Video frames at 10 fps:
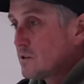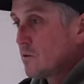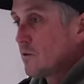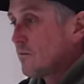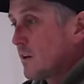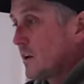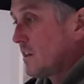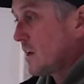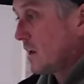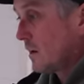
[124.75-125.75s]
sort of like
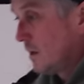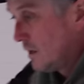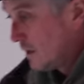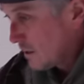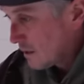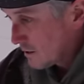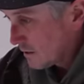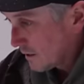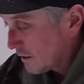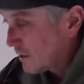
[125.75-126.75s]
that
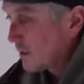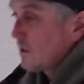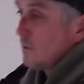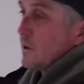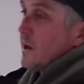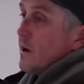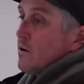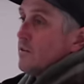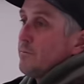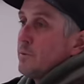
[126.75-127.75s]
like coming
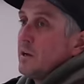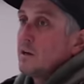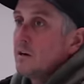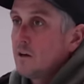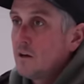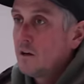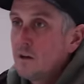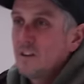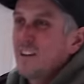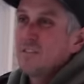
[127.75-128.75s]
out of being
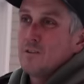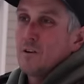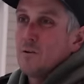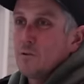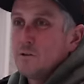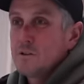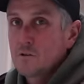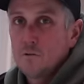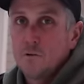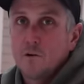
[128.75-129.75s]
i don't know old
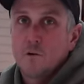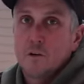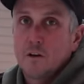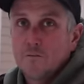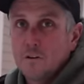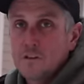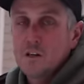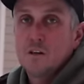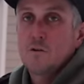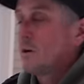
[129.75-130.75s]
school
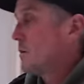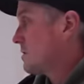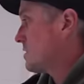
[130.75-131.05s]
infancy toyota